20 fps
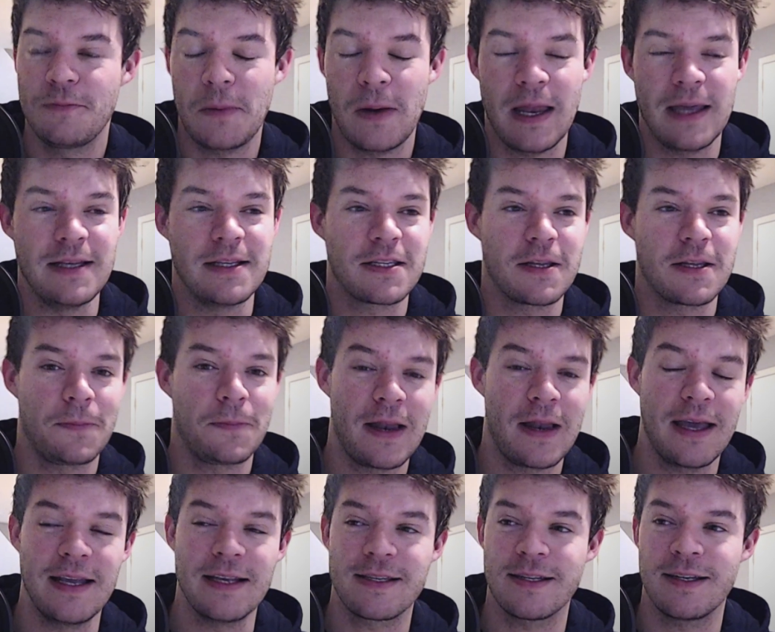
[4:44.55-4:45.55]
place to
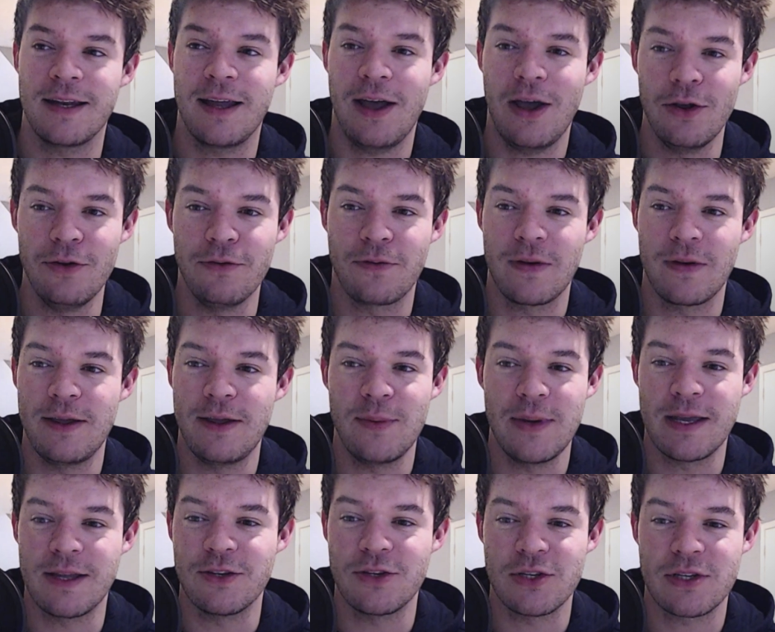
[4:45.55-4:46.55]
place, and hopefully
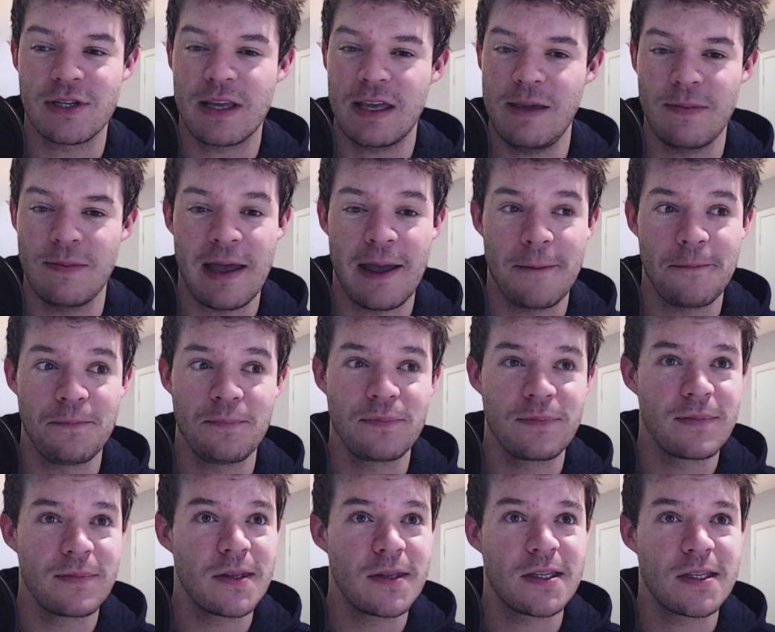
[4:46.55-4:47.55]
we can just keep that
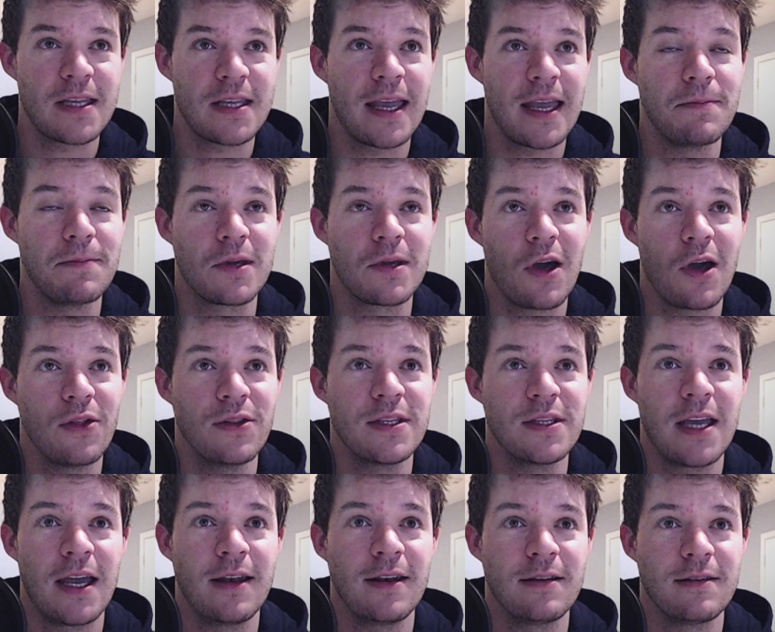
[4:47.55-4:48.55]
same
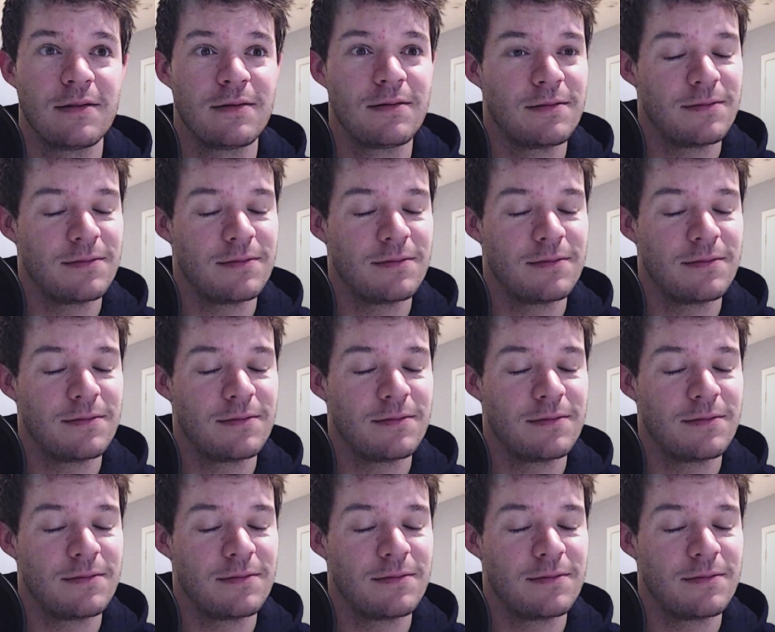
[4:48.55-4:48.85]
content